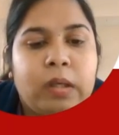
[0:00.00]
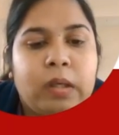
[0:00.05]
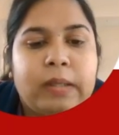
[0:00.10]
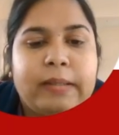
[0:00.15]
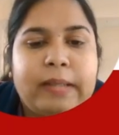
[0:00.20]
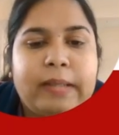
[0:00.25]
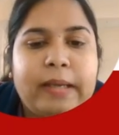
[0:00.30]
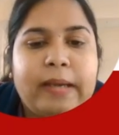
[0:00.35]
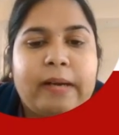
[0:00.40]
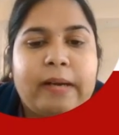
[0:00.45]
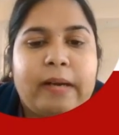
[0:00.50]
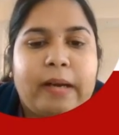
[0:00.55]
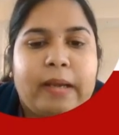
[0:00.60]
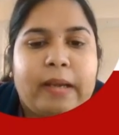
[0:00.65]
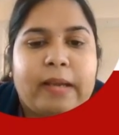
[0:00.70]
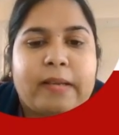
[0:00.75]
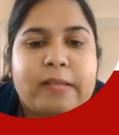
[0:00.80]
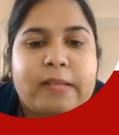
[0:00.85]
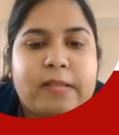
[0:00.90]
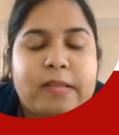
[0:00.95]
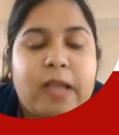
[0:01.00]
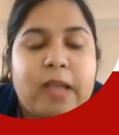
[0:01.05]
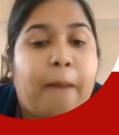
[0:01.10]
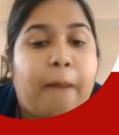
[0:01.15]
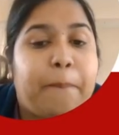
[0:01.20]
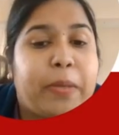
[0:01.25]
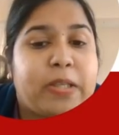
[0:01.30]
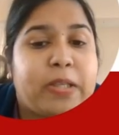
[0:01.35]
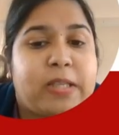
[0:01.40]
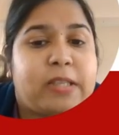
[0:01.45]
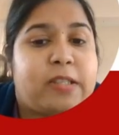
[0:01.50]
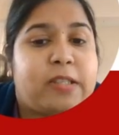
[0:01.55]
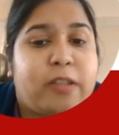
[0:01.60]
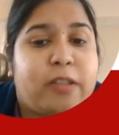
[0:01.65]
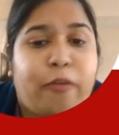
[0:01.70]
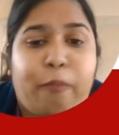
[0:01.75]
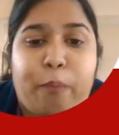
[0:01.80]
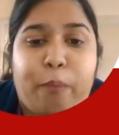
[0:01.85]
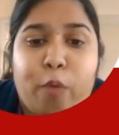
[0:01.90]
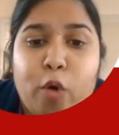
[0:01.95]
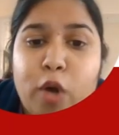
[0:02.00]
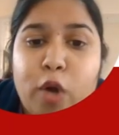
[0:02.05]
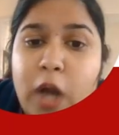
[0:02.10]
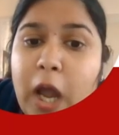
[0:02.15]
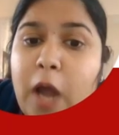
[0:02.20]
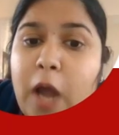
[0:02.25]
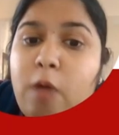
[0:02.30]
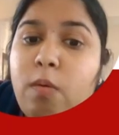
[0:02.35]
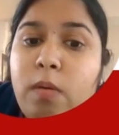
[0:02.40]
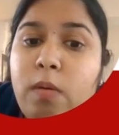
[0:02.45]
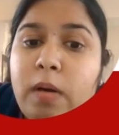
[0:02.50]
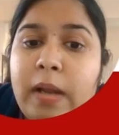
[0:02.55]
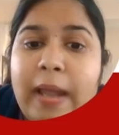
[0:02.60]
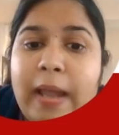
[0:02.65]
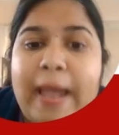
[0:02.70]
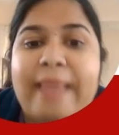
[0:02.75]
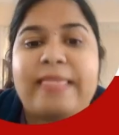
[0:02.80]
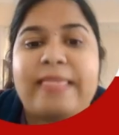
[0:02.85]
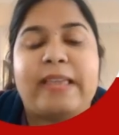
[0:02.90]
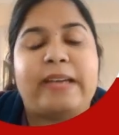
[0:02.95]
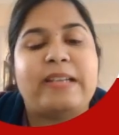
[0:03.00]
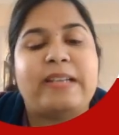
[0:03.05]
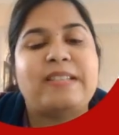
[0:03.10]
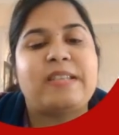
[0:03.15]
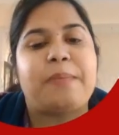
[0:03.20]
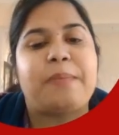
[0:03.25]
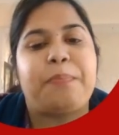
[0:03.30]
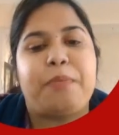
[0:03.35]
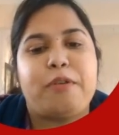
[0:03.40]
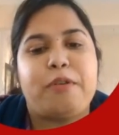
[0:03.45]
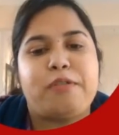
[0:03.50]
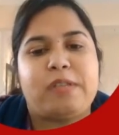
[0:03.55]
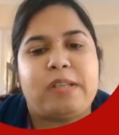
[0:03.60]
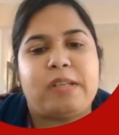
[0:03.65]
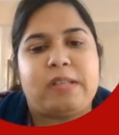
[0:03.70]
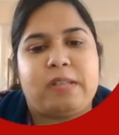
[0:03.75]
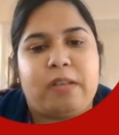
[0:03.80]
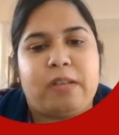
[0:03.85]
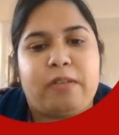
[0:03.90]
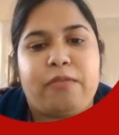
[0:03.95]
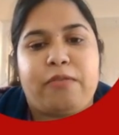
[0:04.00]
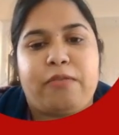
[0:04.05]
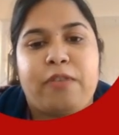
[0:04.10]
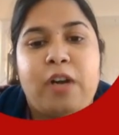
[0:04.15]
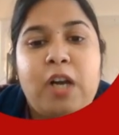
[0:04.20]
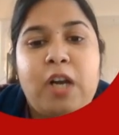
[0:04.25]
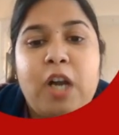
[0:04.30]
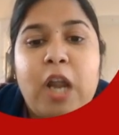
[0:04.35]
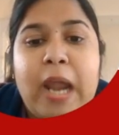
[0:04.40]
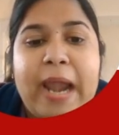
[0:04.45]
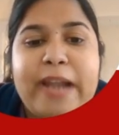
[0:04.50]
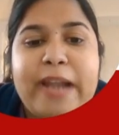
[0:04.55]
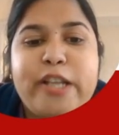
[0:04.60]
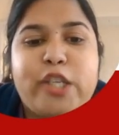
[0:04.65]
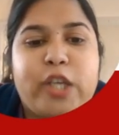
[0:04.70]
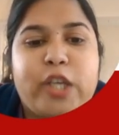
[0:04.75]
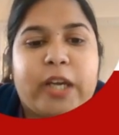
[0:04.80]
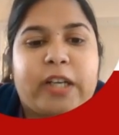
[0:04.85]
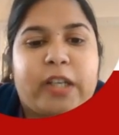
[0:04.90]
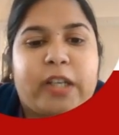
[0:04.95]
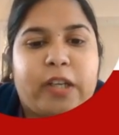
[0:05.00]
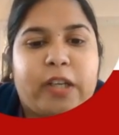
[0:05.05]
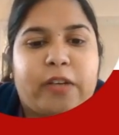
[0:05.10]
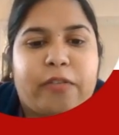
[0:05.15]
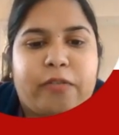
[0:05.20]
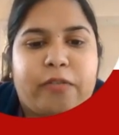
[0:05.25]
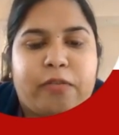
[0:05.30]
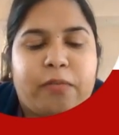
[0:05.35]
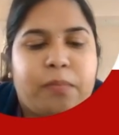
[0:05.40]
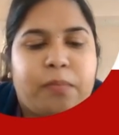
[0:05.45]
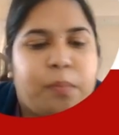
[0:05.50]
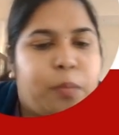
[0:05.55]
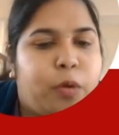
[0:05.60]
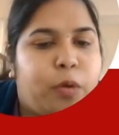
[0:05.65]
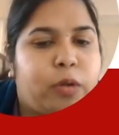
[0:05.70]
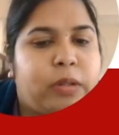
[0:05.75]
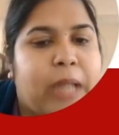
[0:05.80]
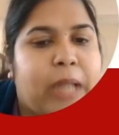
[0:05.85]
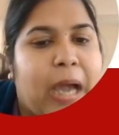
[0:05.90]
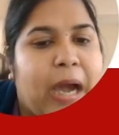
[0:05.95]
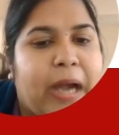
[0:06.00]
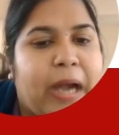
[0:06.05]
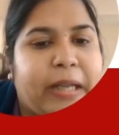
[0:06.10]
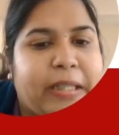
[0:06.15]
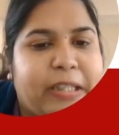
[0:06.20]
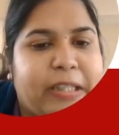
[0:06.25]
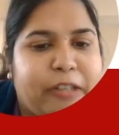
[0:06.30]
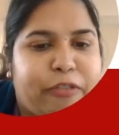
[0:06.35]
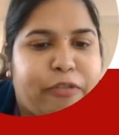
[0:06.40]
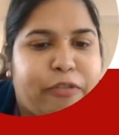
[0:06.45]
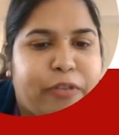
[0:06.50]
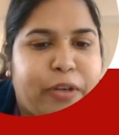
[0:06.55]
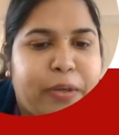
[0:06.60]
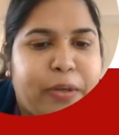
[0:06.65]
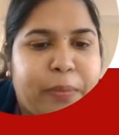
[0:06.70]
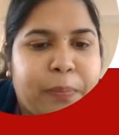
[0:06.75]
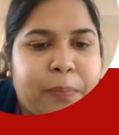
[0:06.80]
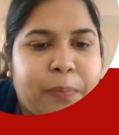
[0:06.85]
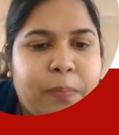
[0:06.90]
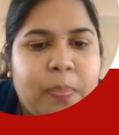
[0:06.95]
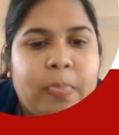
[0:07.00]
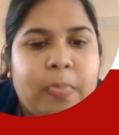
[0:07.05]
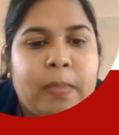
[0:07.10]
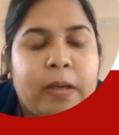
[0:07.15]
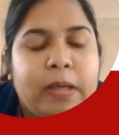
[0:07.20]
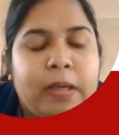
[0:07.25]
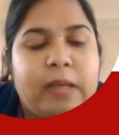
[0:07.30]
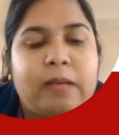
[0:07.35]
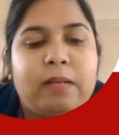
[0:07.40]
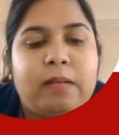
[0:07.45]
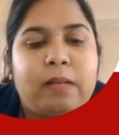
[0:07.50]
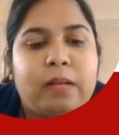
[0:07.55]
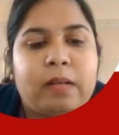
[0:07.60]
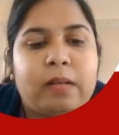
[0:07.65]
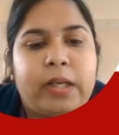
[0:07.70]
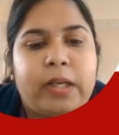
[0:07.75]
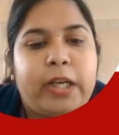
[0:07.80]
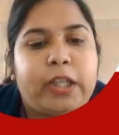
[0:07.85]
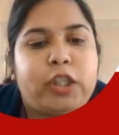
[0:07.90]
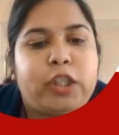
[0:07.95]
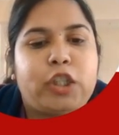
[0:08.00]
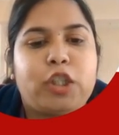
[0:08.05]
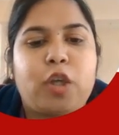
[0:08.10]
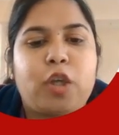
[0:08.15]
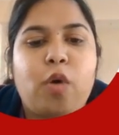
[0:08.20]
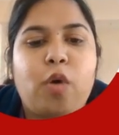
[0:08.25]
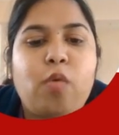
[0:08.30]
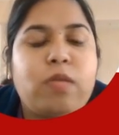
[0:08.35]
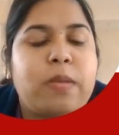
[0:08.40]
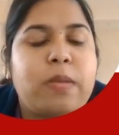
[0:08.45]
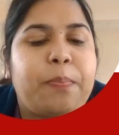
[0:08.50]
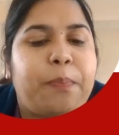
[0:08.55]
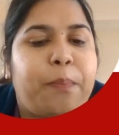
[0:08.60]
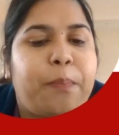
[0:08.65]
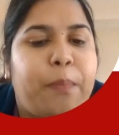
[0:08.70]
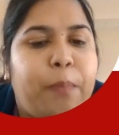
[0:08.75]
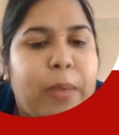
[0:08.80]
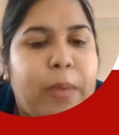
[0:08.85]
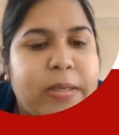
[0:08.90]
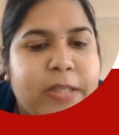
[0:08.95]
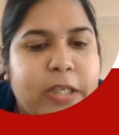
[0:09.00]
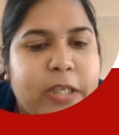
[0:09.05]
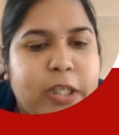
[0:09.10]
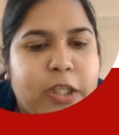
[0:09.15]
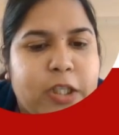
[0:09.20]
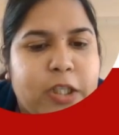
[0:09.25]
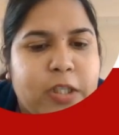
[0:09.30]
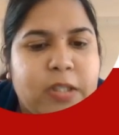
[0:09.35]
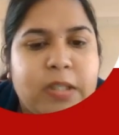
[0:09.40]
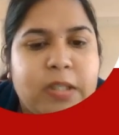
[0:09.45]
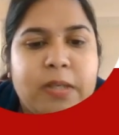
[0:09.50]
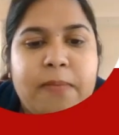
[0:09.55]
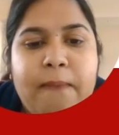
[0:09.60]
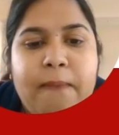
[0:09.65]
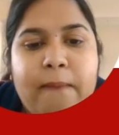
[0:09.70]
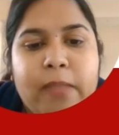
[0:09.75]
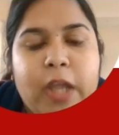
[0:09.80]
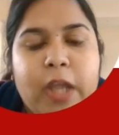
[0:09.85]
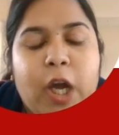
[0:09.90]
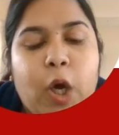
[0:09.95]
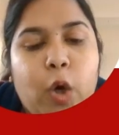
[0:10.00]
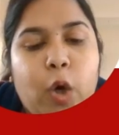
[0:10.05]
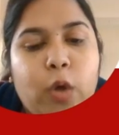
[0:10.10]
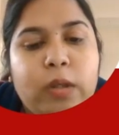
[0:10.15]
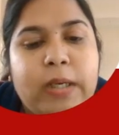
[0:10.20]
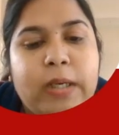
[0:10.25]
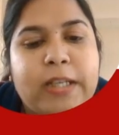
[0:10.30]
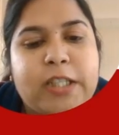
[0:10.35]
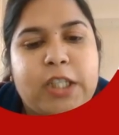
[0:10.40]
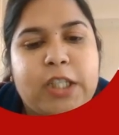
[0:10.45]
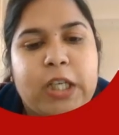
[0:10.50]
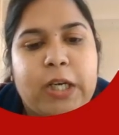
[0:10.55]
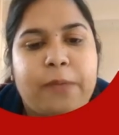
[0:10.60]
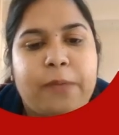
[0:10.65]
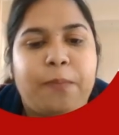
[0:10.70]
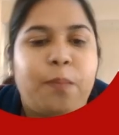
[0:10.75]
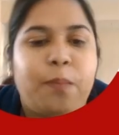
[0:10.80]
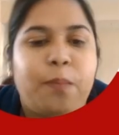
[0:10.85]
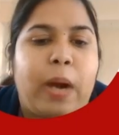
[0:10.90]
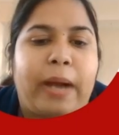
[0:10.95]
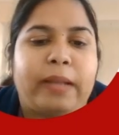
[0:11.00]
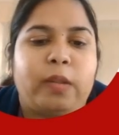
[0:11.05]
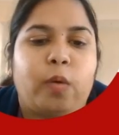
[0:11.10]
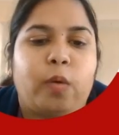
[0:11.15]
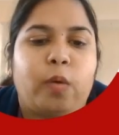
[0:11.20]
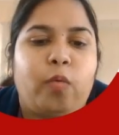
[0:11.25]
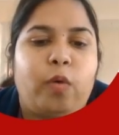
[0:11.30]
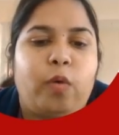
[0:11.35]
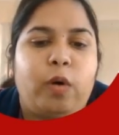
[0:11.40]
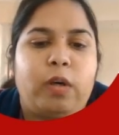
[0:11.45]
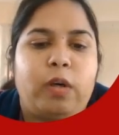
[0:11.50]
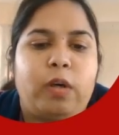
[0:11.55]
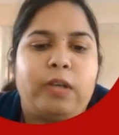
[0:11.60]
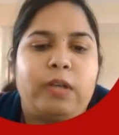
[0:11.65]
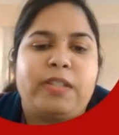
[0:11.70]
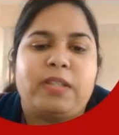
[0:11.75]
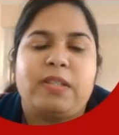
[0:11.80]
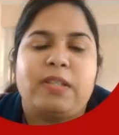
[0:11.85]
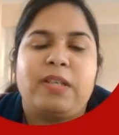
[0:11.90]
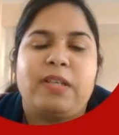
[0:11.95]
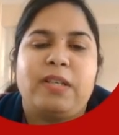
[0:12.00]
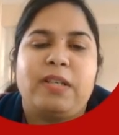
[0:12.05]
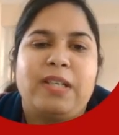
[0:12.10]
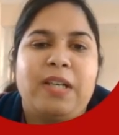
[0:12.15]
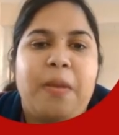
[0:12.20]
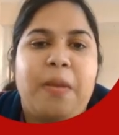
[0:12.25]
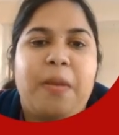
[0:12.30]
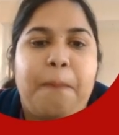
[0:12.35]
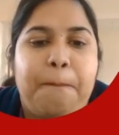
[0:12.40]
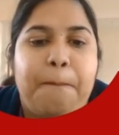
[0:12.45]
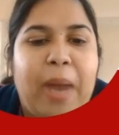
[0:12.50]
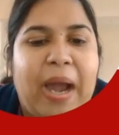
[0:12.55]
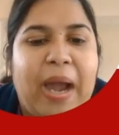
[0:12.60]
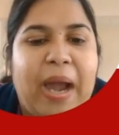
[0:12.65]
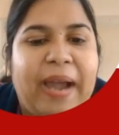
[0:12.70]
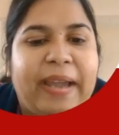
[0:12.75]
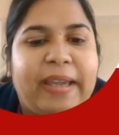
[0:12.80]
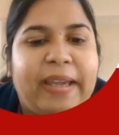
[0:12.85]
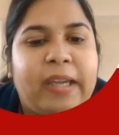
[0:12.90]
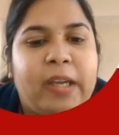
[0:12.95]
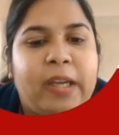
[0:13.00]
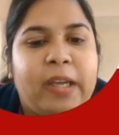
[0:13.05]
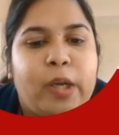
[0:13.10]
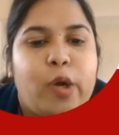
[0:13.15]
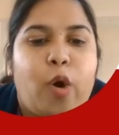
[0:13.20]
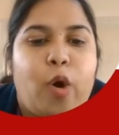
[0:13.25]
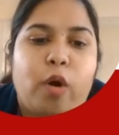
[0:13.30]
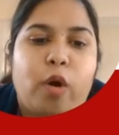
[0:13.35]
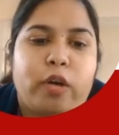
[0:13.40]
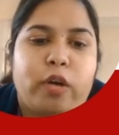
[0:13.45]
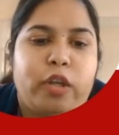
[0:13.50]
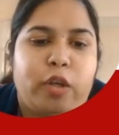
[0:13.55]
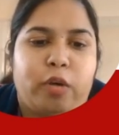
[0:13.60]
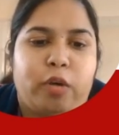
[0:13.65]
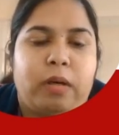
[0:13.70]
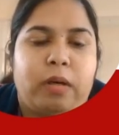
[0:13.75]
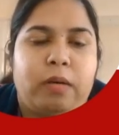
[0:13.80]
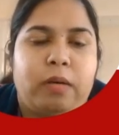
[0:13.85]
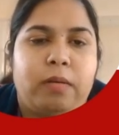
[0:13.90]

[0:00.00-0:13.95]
There is a possessive pronoun and there is a possessive adjective. Both are different. Here it shows the possession, the ownership by the words my or your.